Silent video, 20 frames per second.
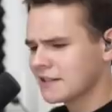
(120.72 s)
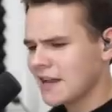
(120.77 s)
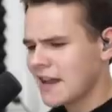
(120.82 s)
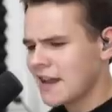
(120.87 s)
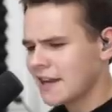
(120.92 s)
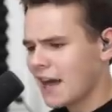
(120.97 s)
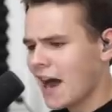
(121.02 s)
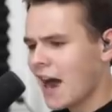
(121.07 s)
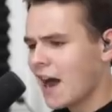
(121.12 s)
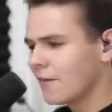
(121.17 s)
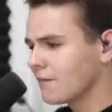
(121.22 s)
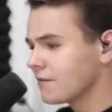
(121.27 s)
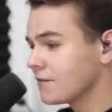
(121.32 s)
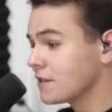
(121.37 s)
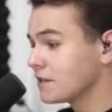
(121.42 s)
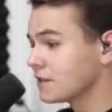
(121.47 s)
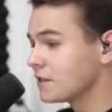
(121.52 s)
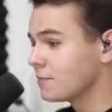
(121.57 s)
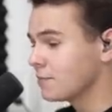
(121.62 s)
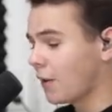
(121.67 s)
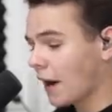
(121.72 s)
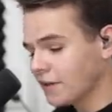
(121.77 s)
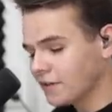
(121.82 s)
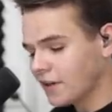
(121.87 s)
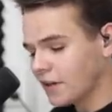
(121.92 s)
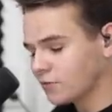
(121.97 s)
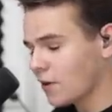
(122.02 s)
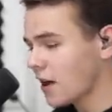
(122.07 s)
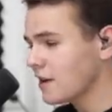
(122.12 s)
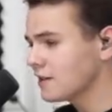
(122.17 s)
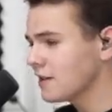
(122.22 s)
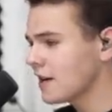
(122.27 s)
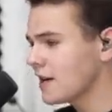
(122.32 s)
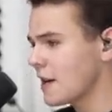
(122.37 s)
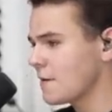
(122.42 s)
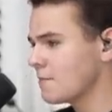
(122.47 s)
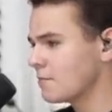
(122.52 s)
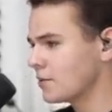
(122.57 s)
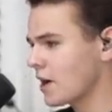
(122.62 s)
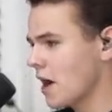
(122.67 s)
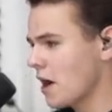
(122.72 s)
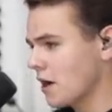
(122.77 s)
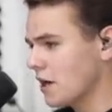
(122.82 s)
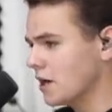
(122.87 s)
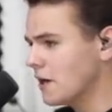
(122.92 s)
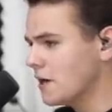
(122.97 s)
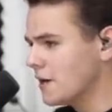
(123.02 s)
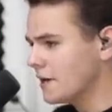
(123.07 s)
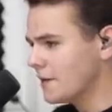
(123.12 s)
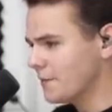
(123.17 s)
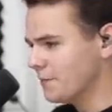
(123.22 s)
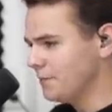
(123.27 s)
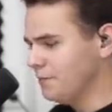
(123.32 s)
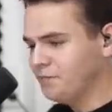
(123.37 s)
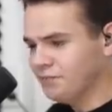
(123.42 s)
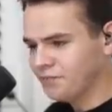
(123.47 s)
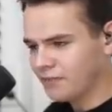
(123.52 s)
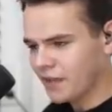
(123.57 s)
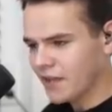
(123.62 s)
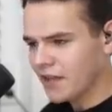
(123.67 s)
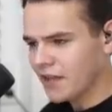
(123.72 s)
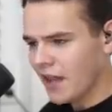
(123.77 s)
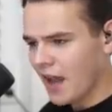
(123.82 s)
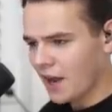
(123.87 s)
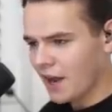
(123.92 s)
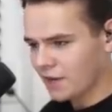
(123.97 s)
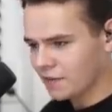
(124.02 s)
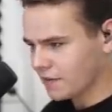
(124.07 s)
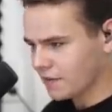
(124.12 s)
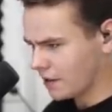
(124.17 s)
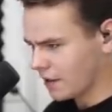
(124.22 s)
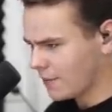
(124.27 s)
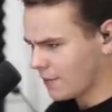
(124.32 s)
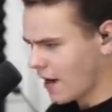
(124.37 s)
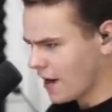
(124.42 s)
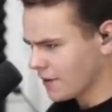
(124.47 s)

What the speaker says: take off this Bande Rante Embraer out of here. Come